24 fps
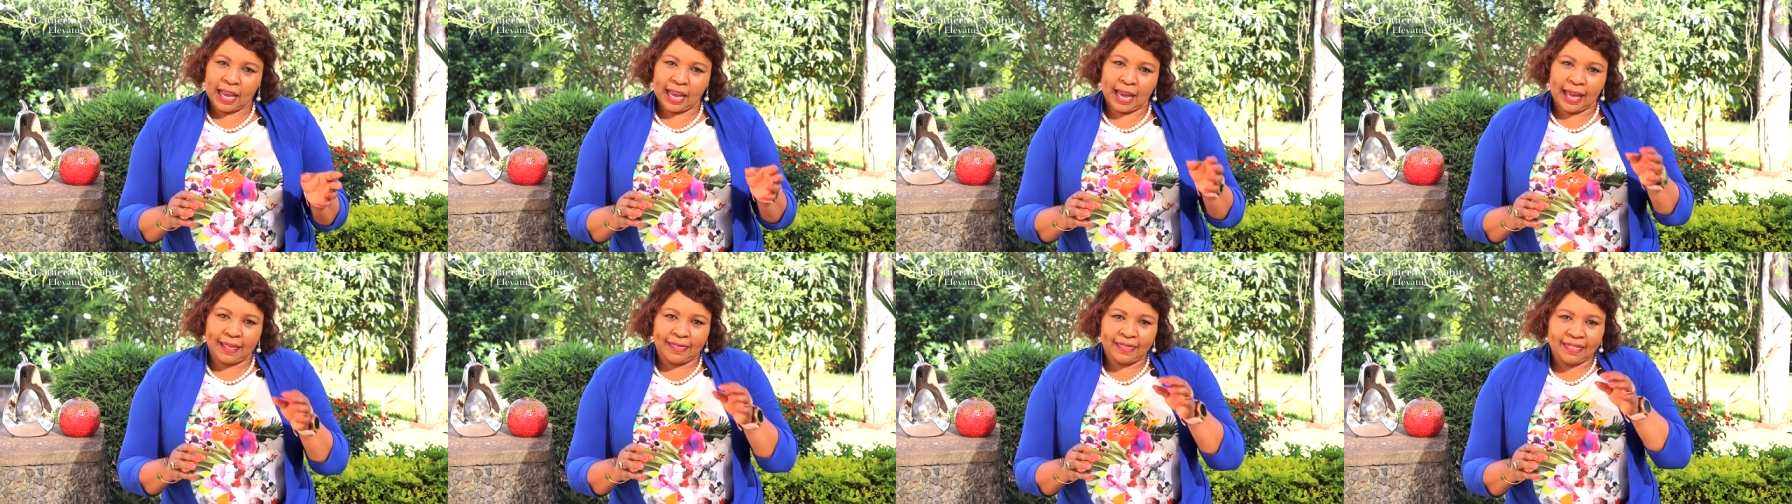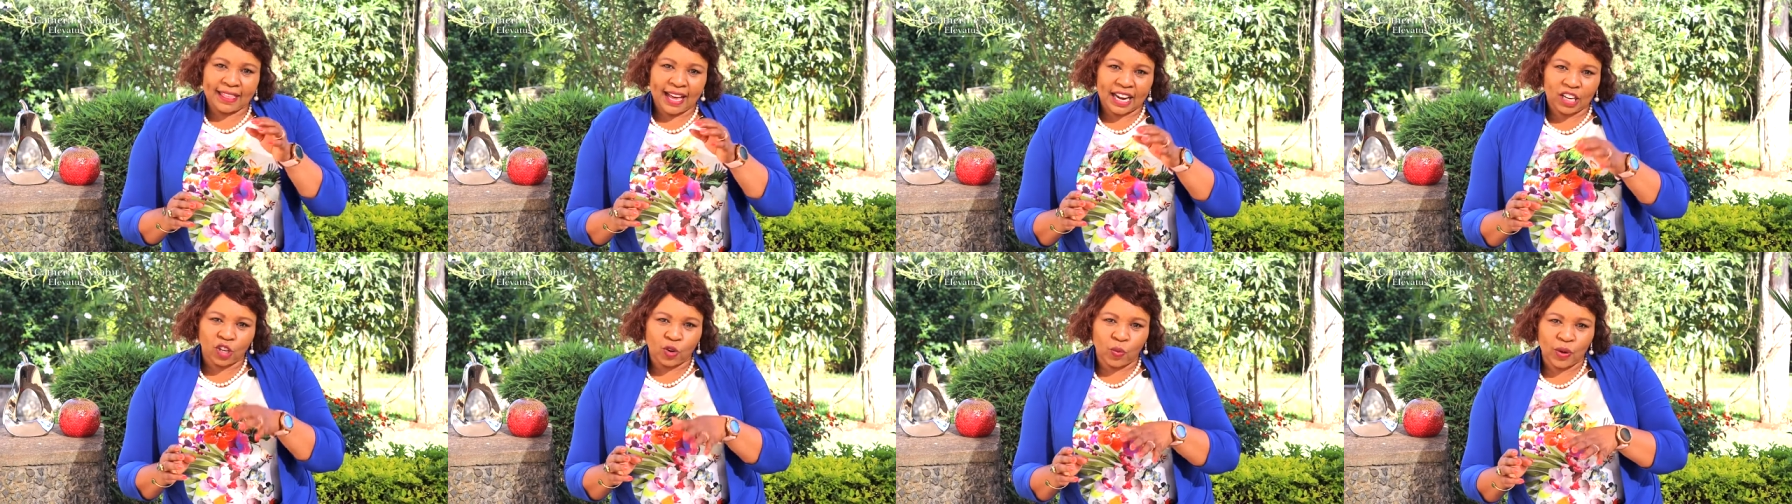and
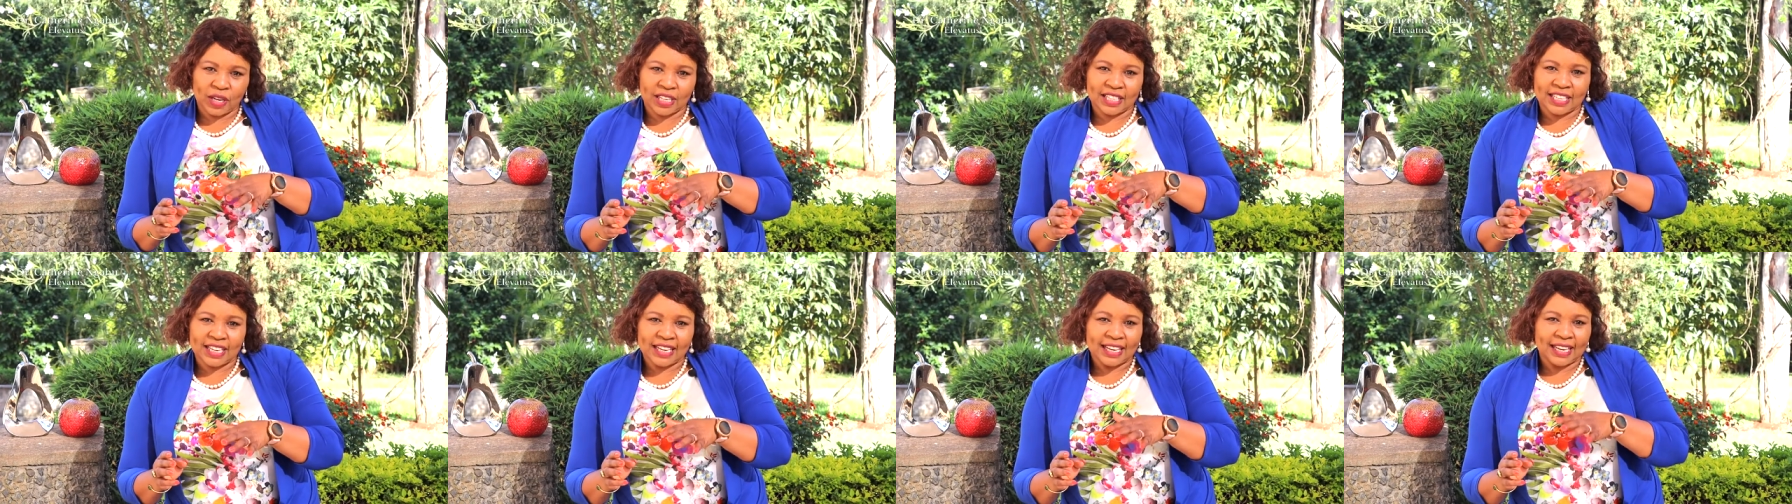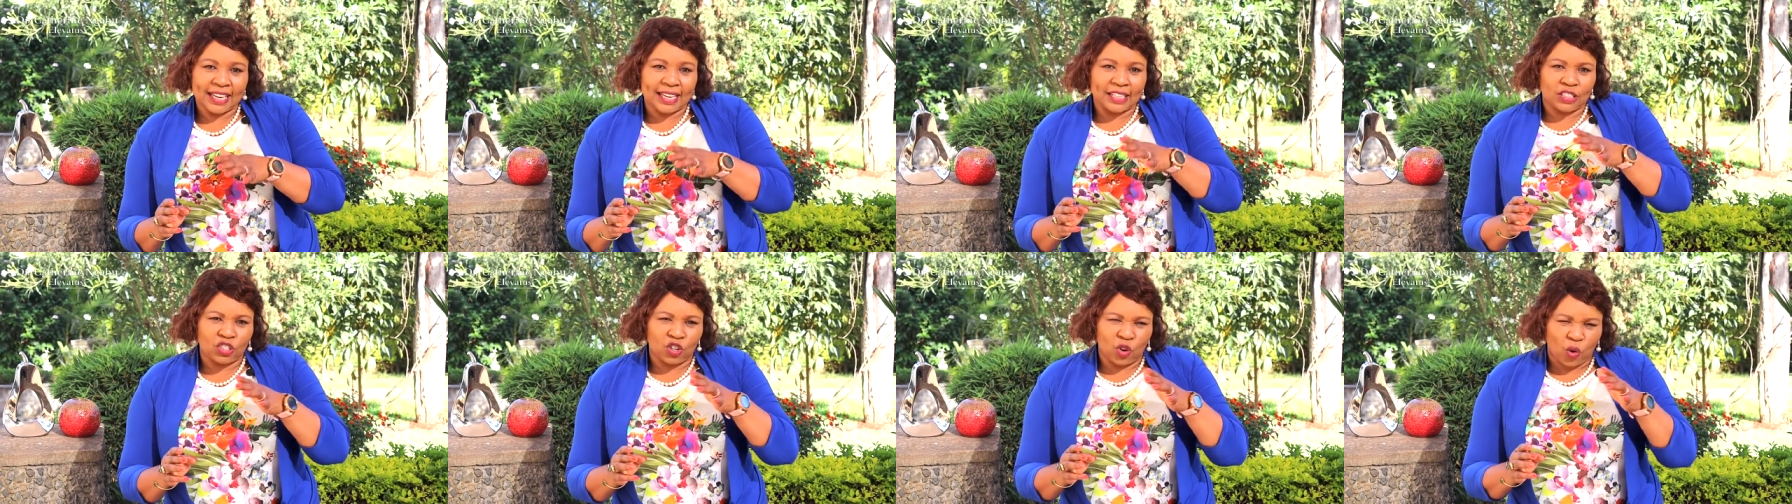that which
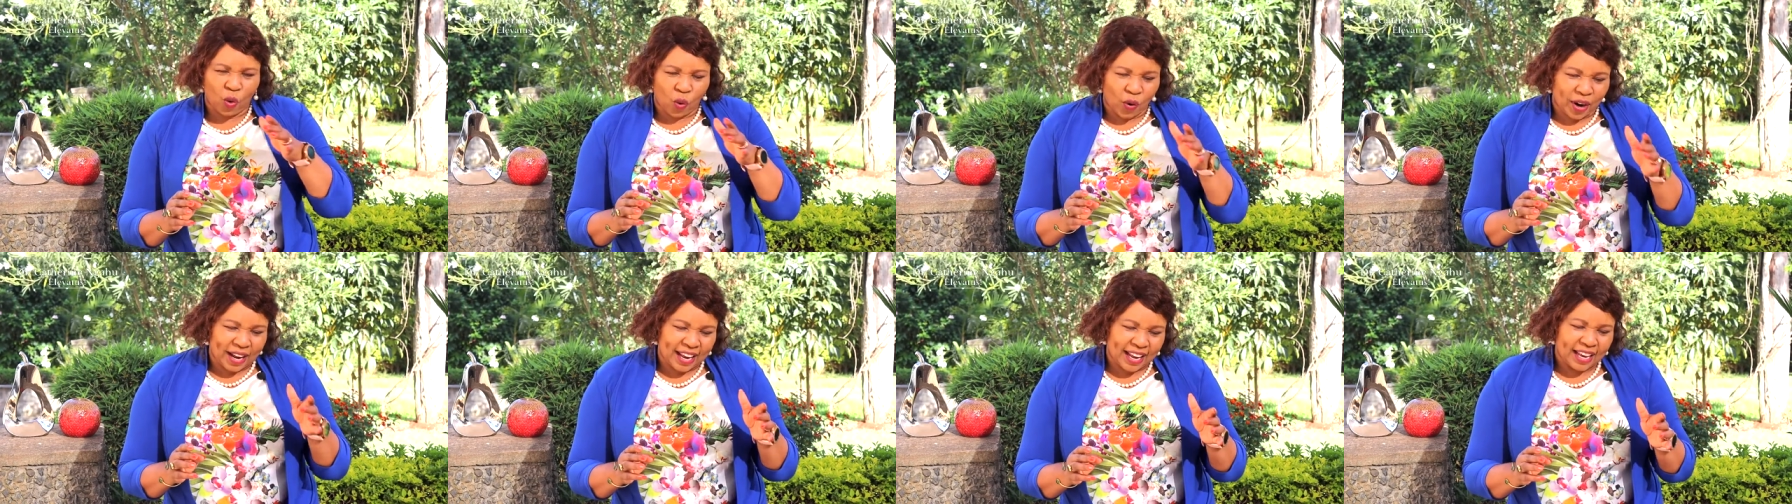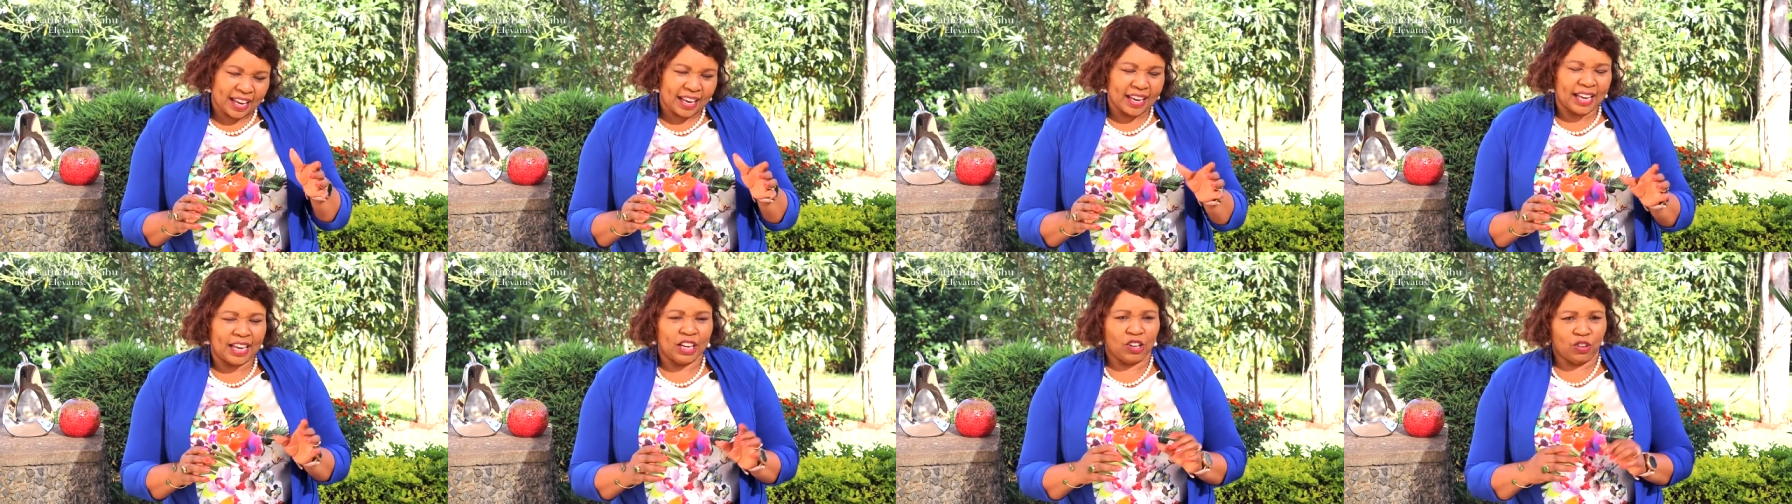is going
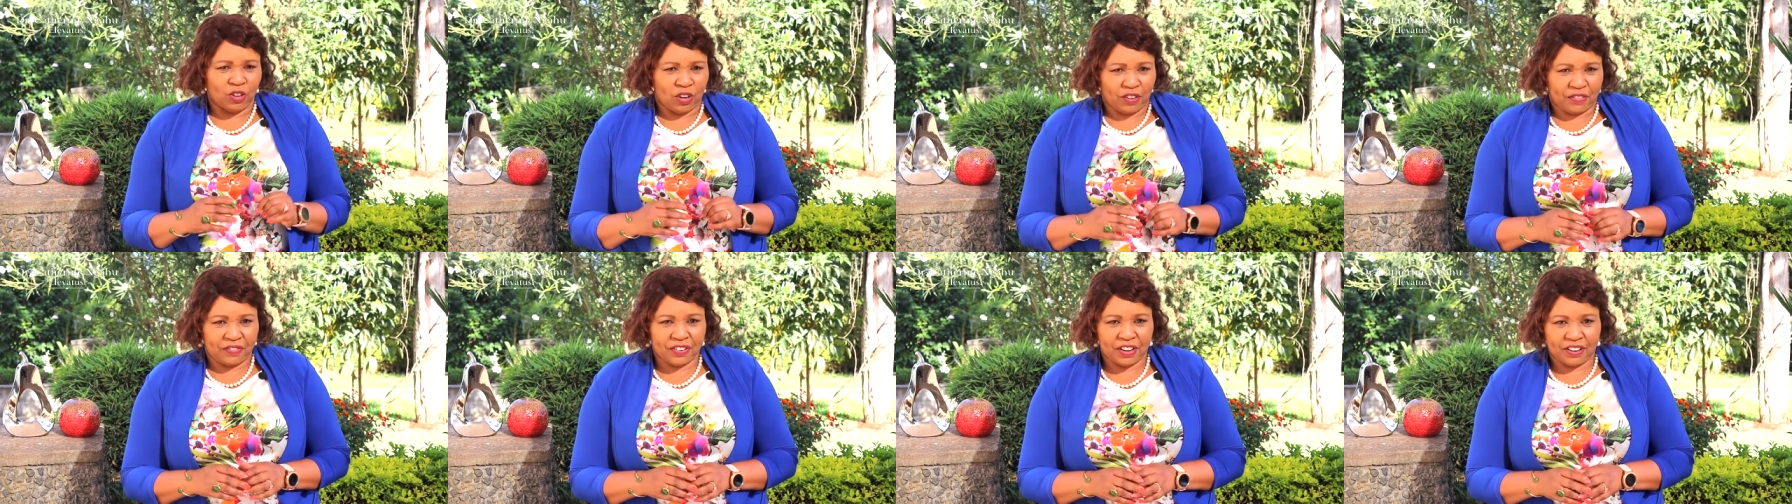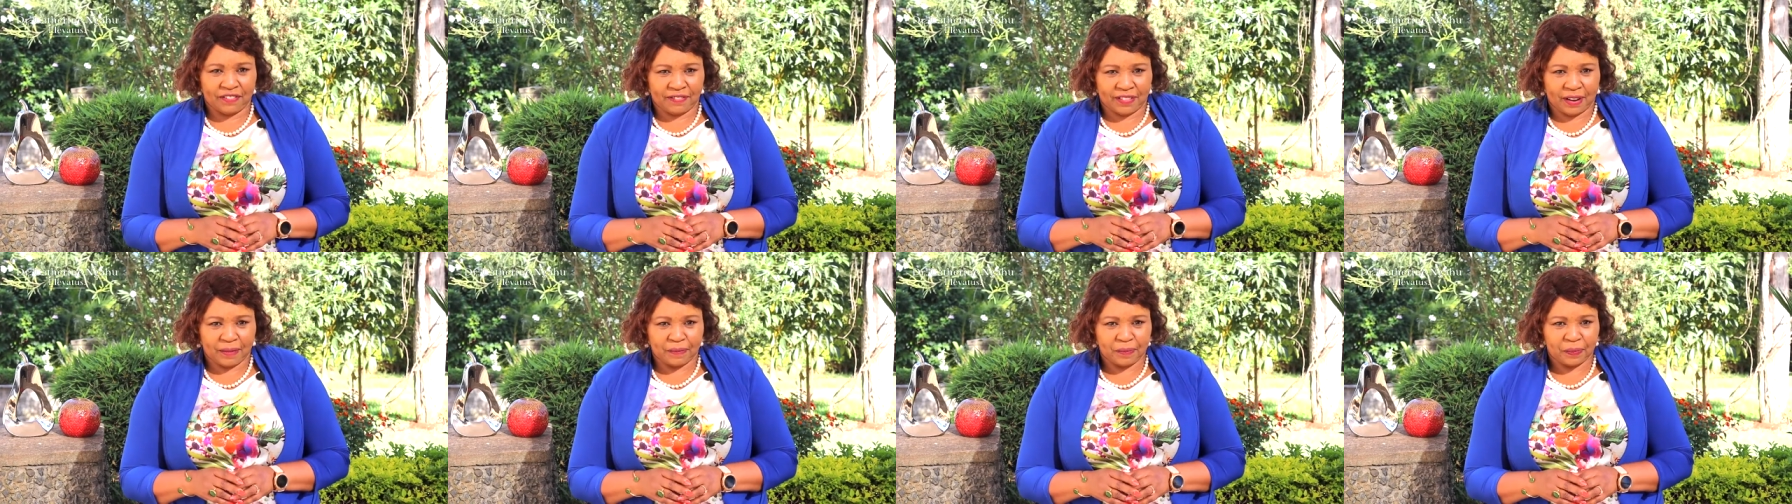in your
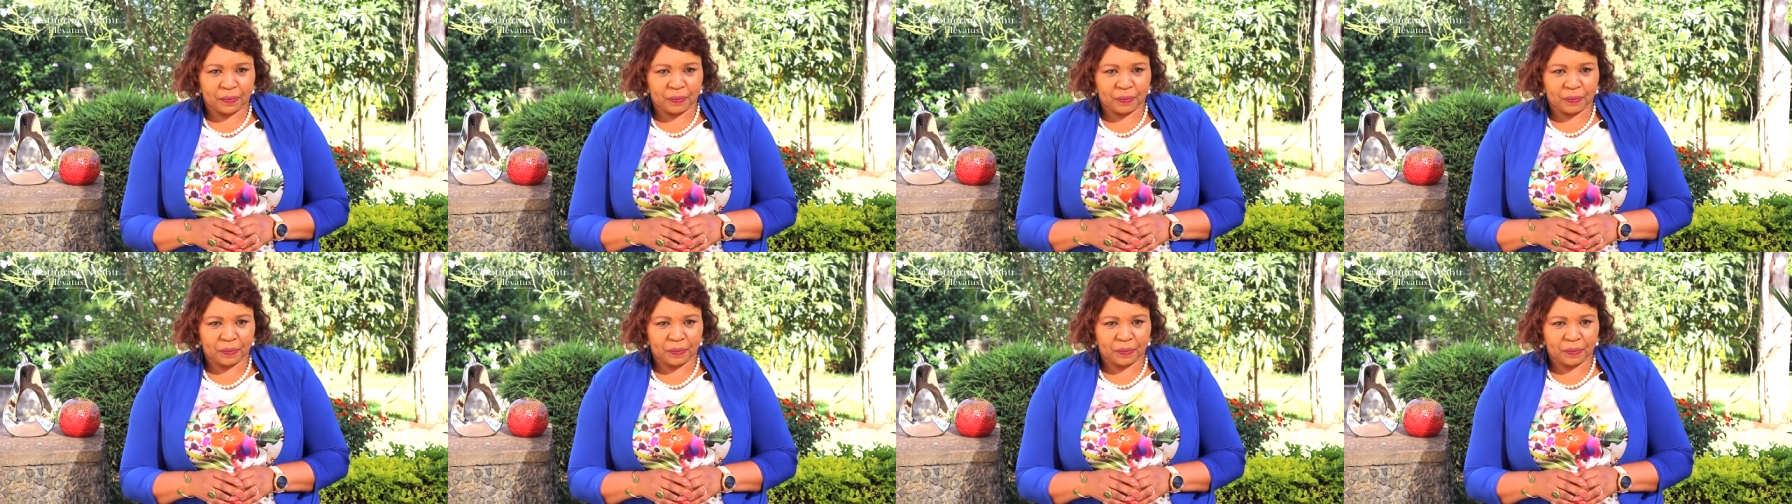favor.